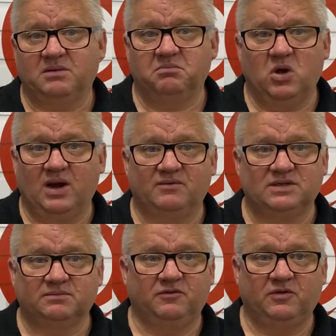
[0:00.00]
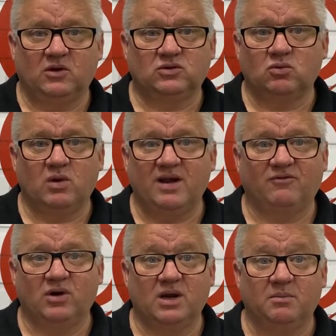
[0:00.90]
might have some felt or
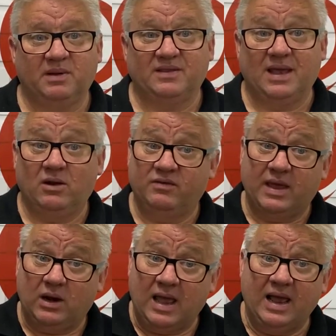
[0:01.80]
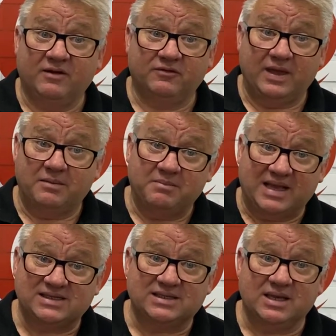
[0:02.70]
whatever in it, but that'll have that
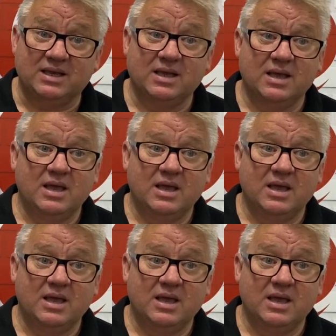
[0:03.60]
mastic.